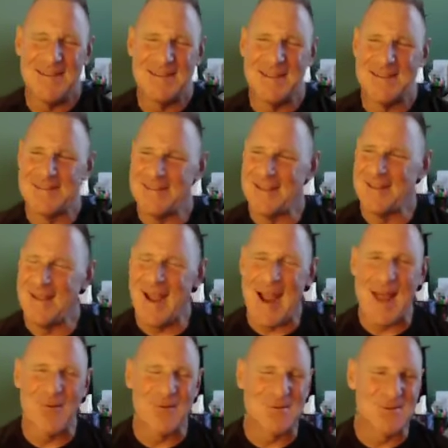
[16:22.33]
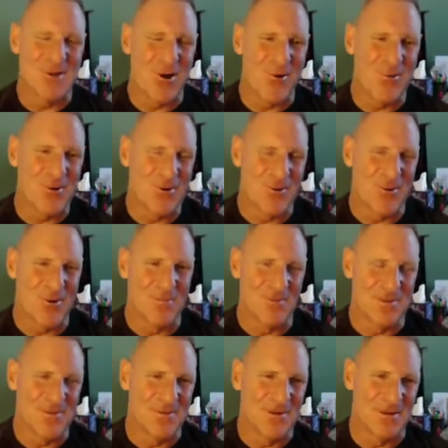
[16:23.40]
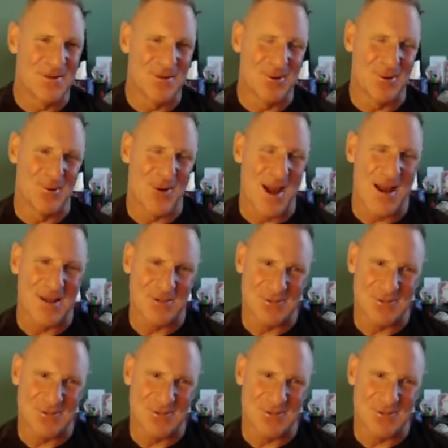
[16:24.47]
either I was going or I'm living in the garage.